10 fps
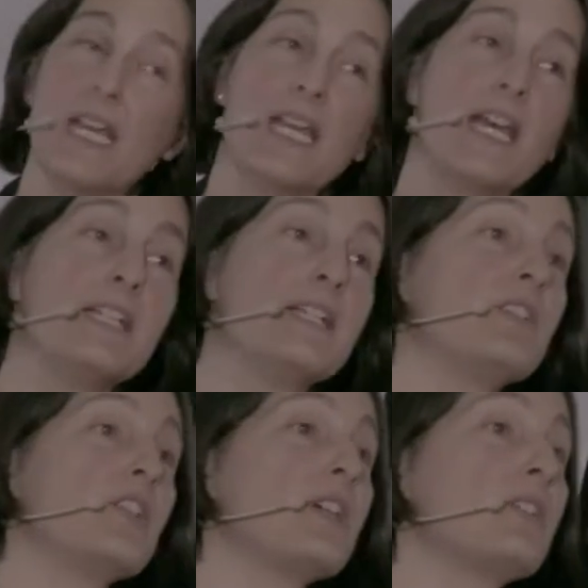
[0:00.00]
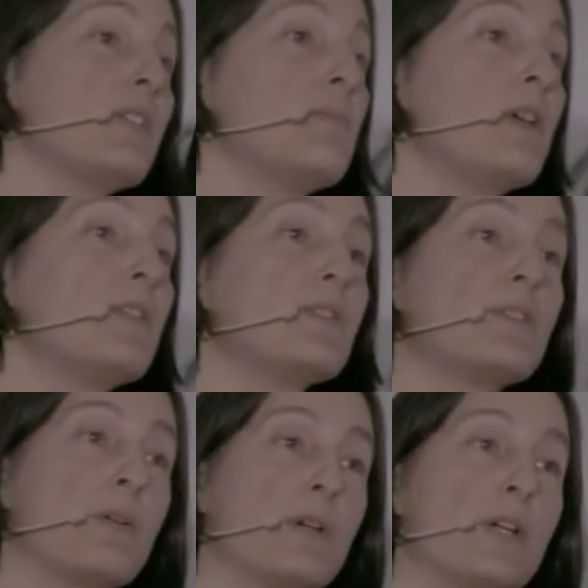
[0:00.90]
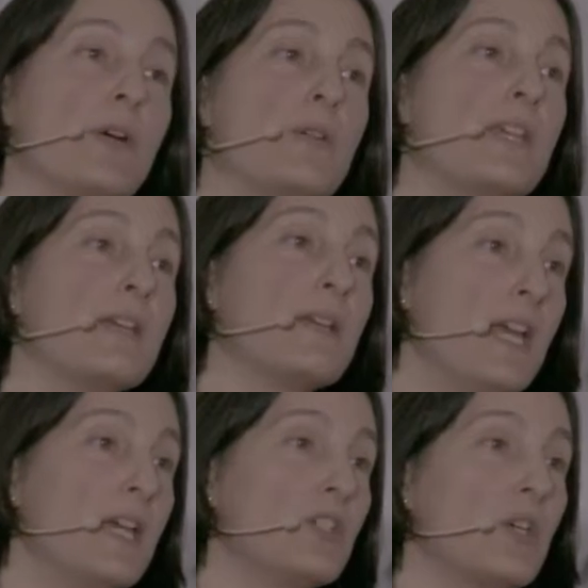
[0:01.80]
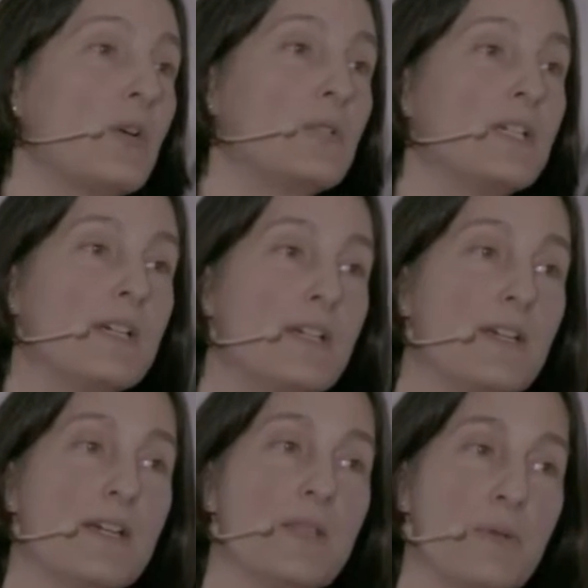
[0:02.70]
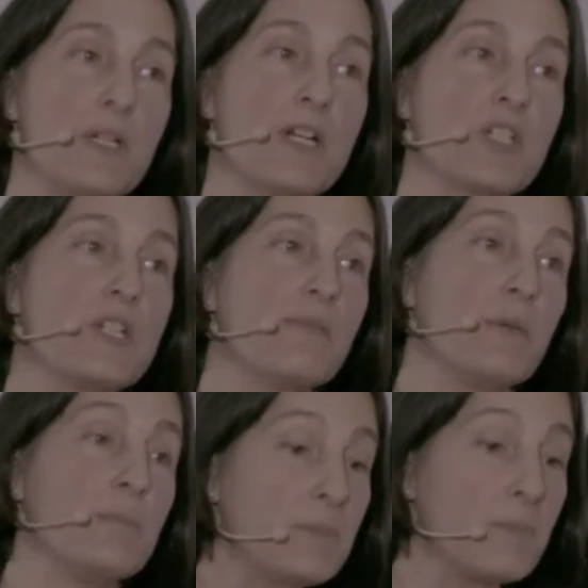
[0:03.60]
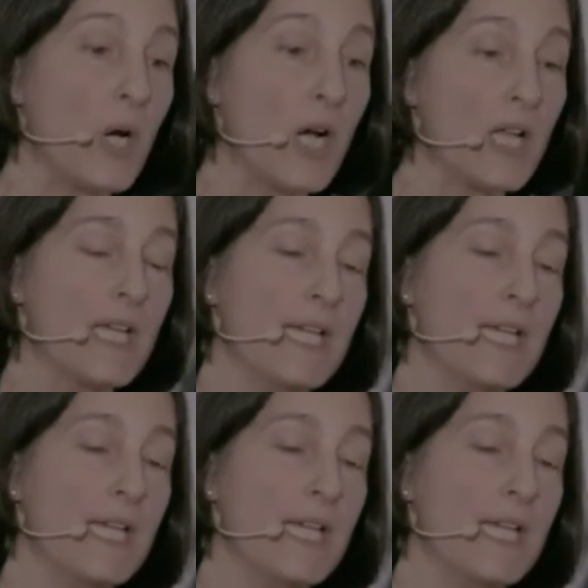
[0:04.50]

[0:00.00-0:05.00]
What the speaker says: and just a month or so ago they showed the production of a meatball,